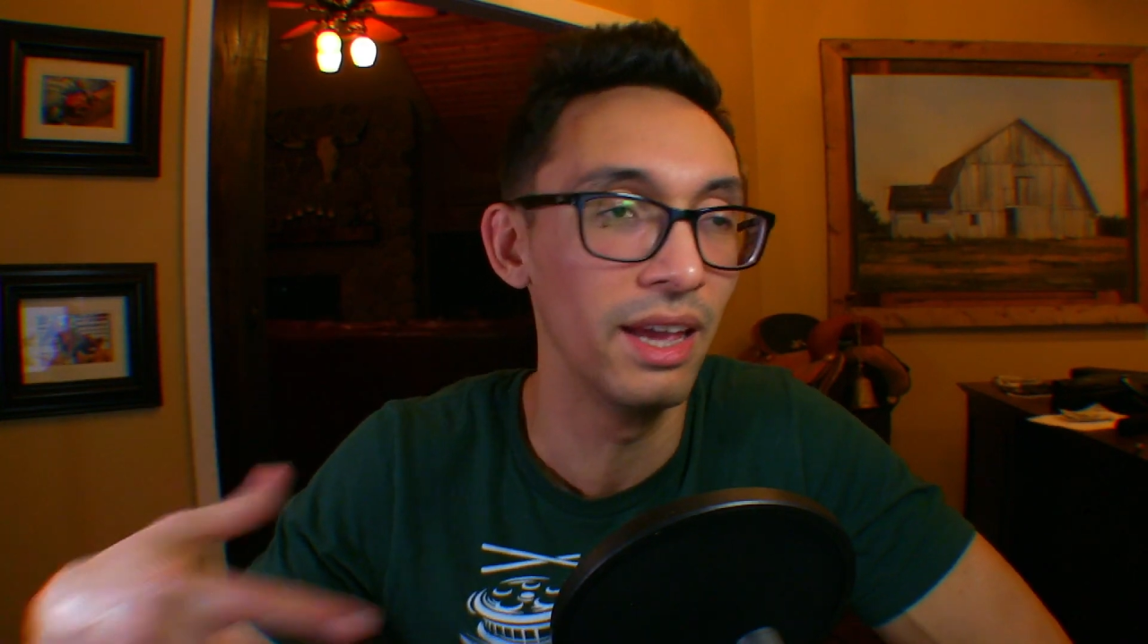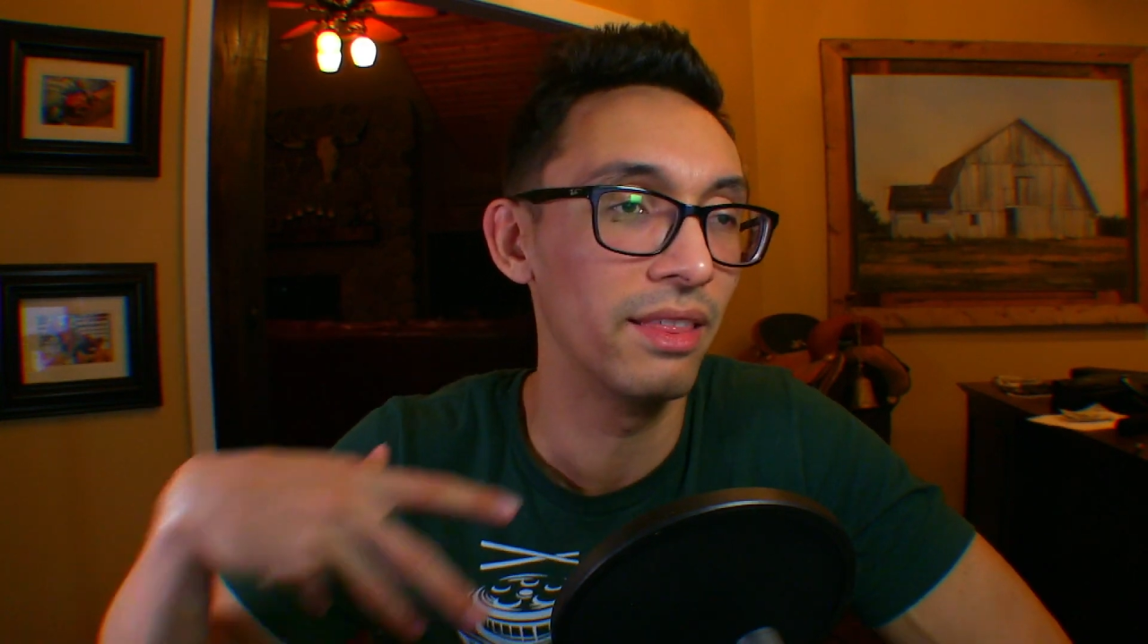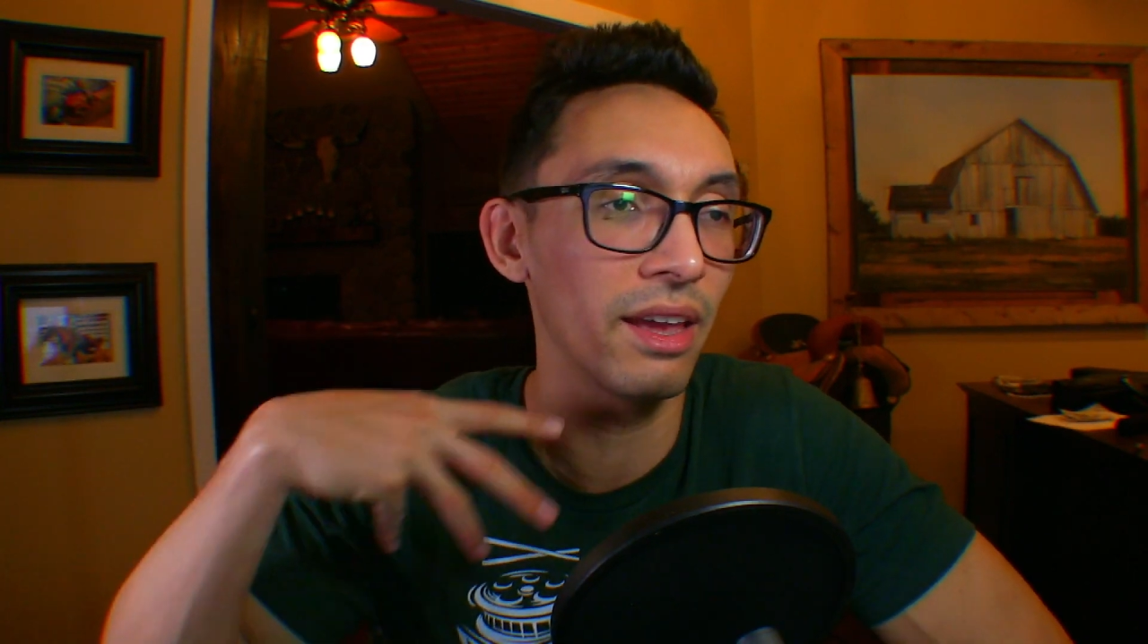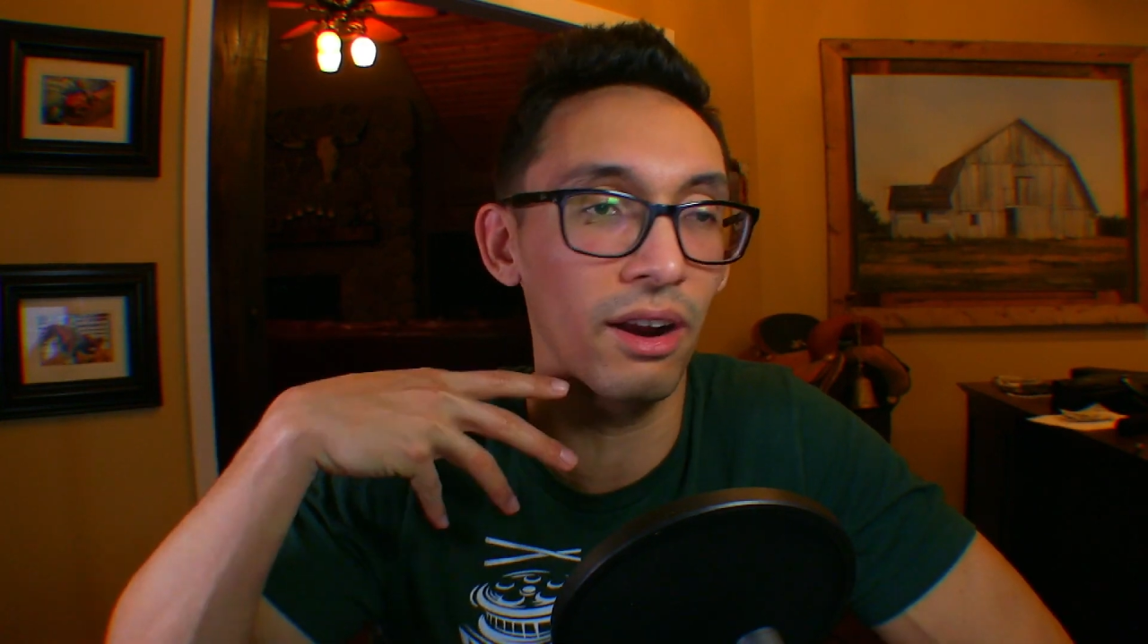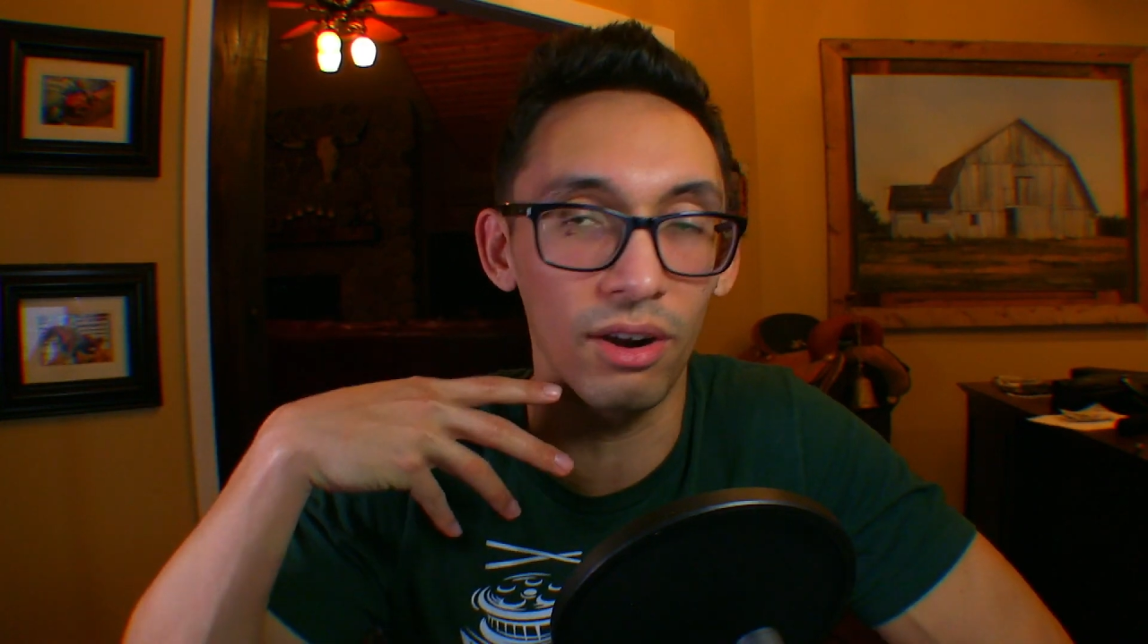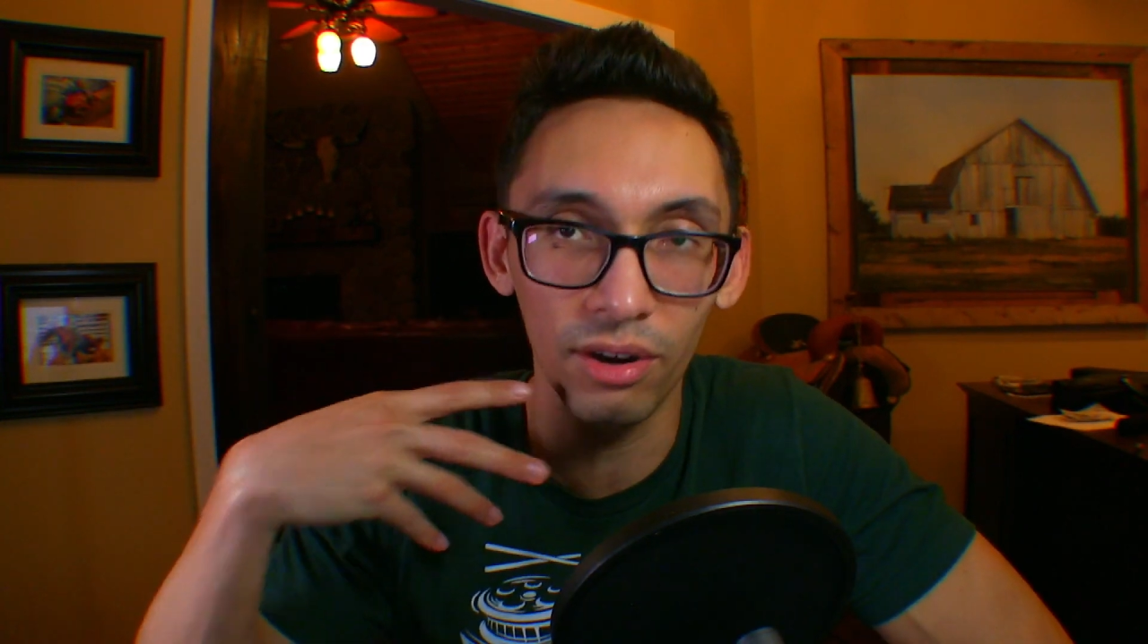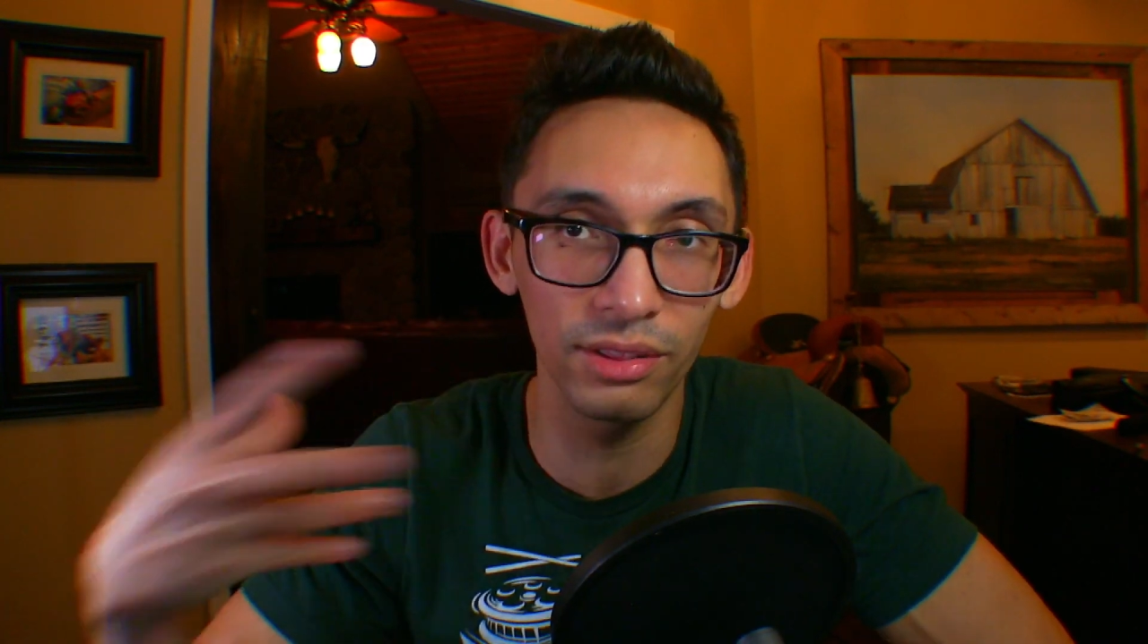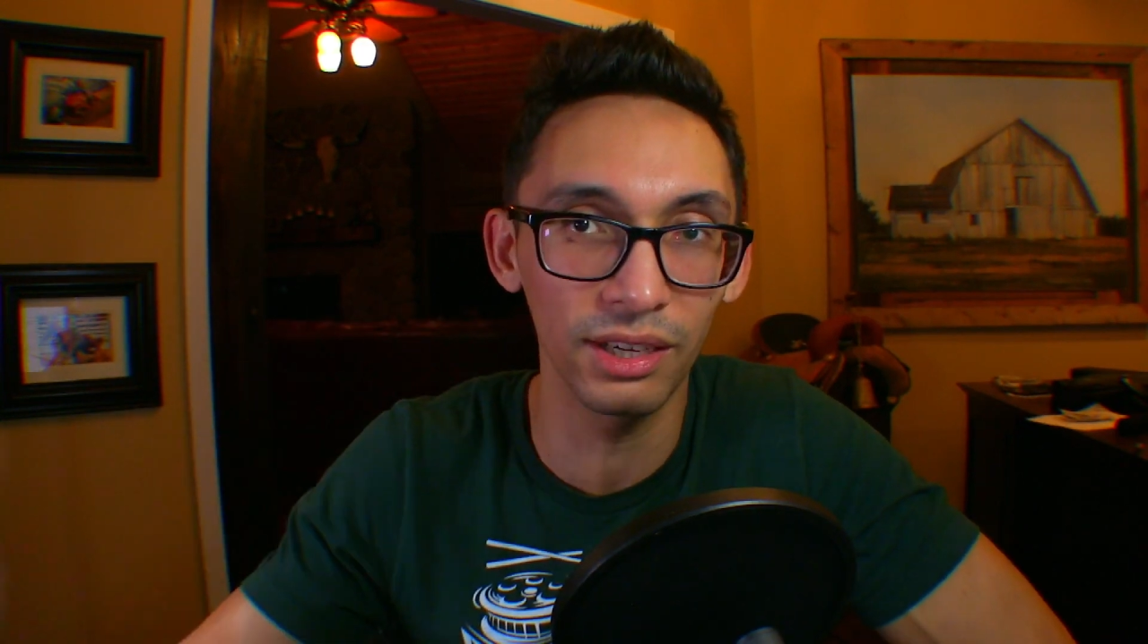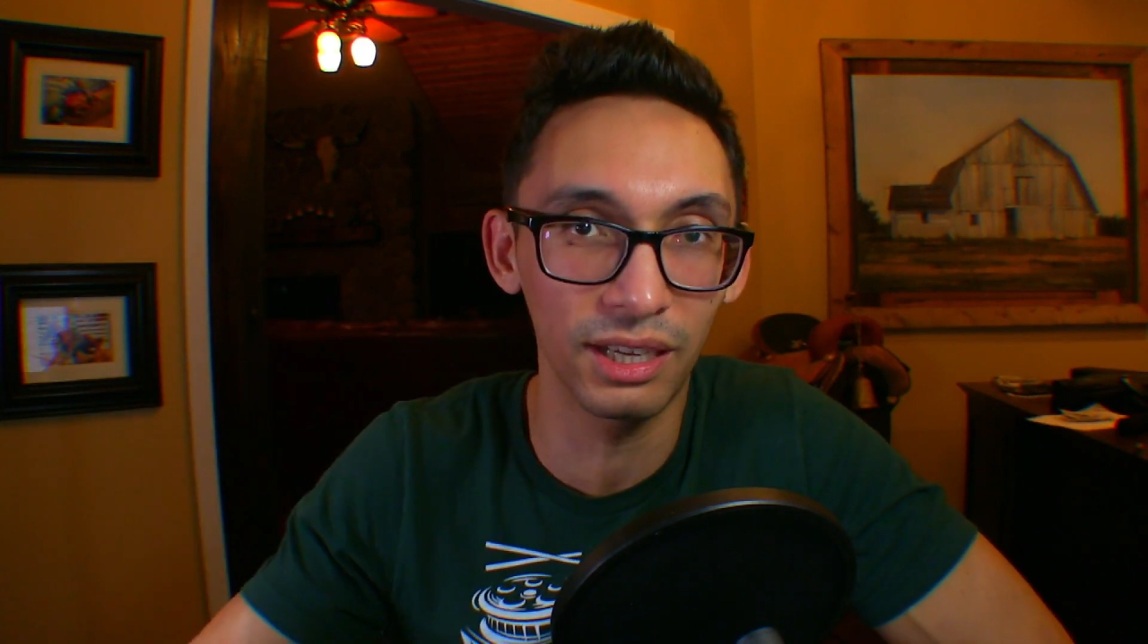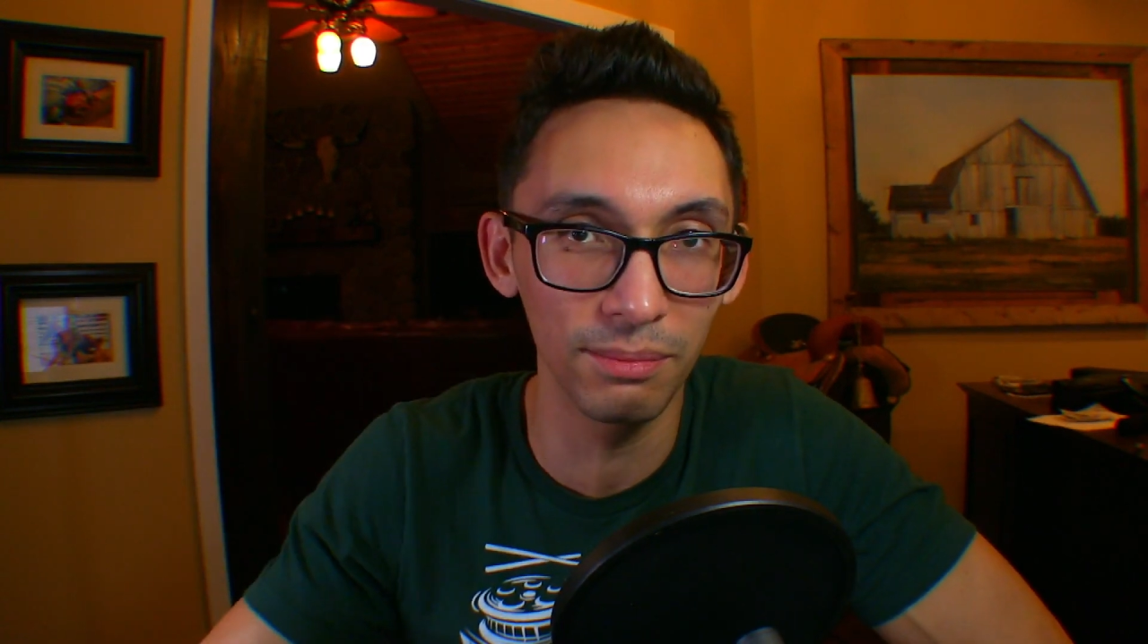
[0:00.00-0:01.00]
They
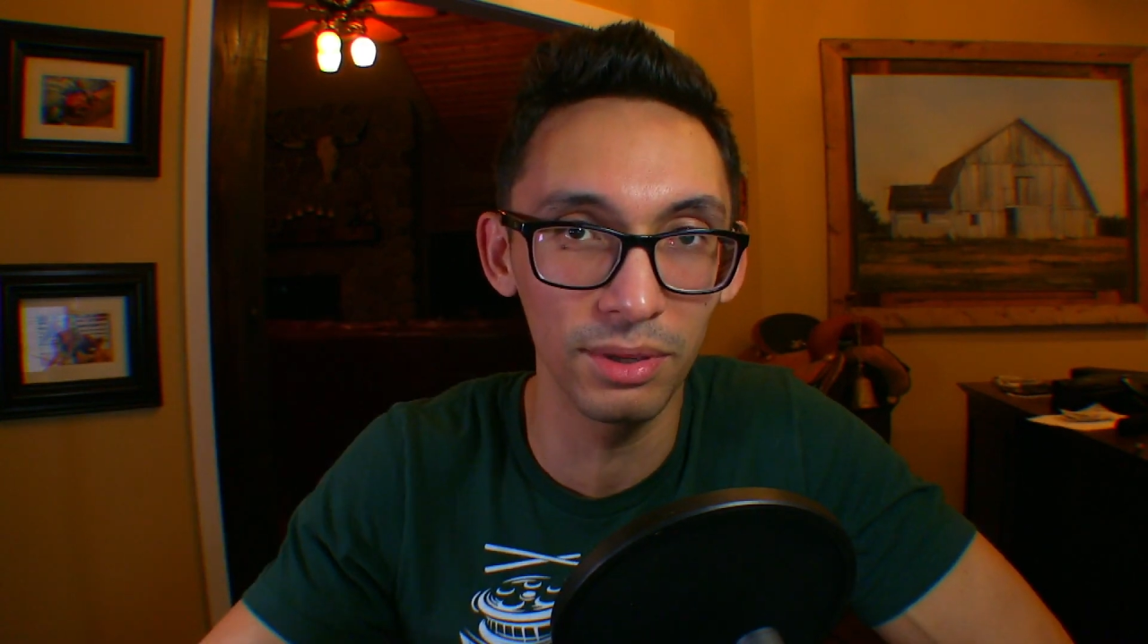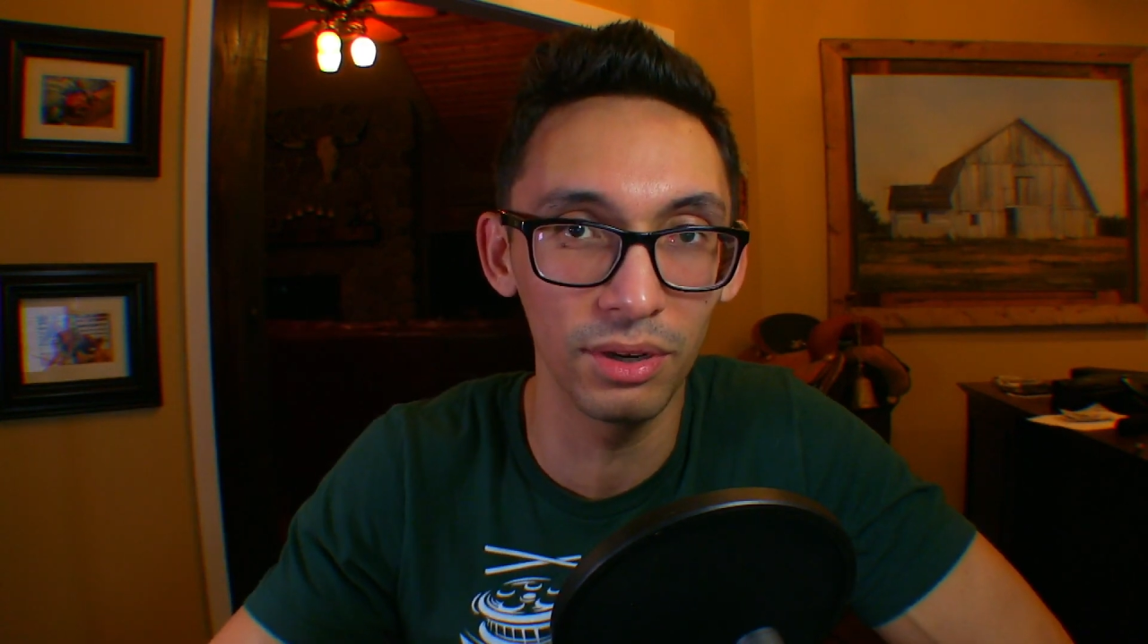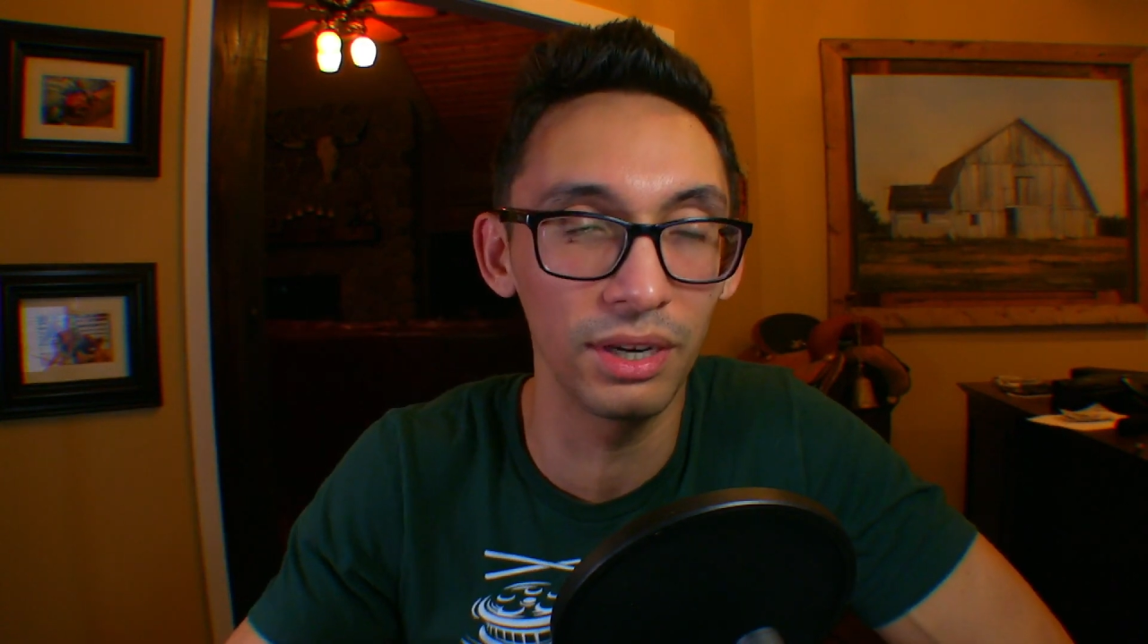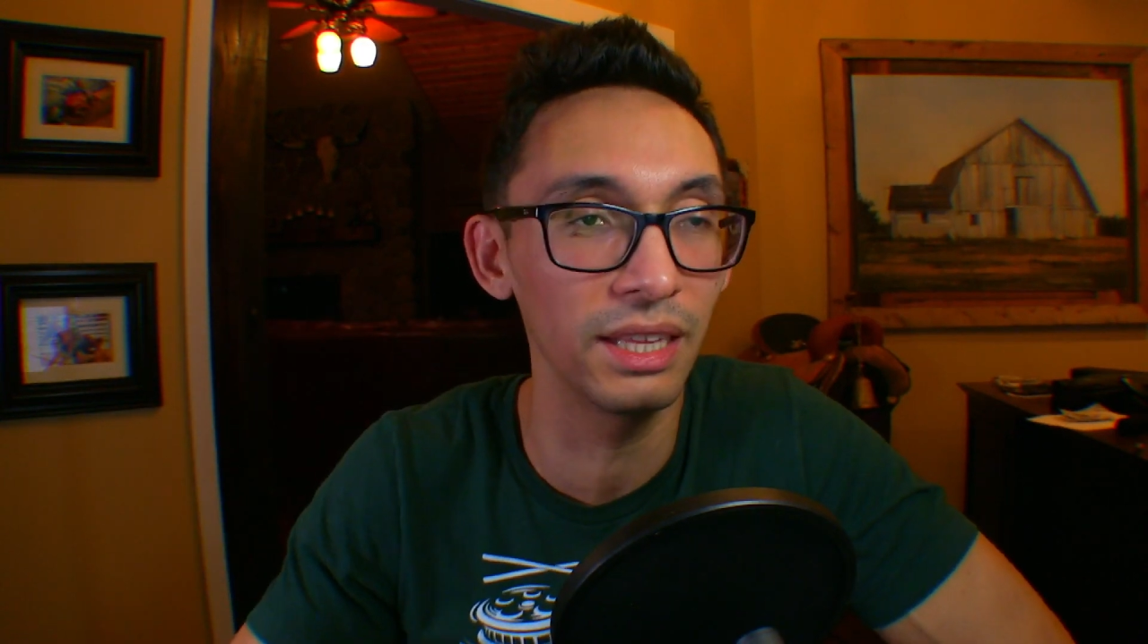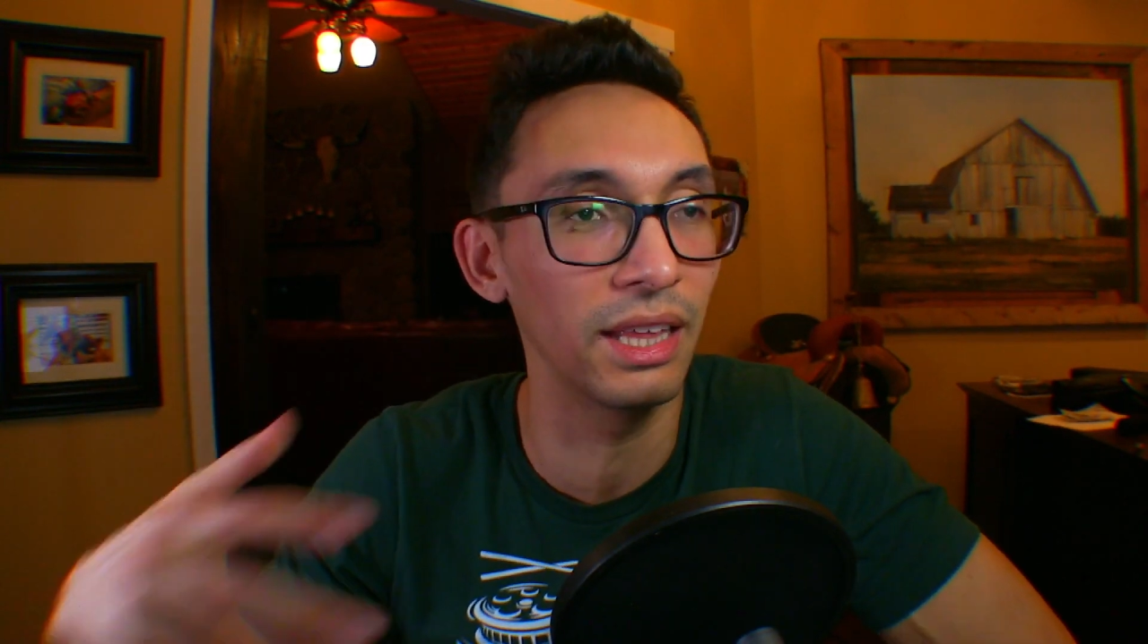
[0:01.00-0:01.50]
heard the community,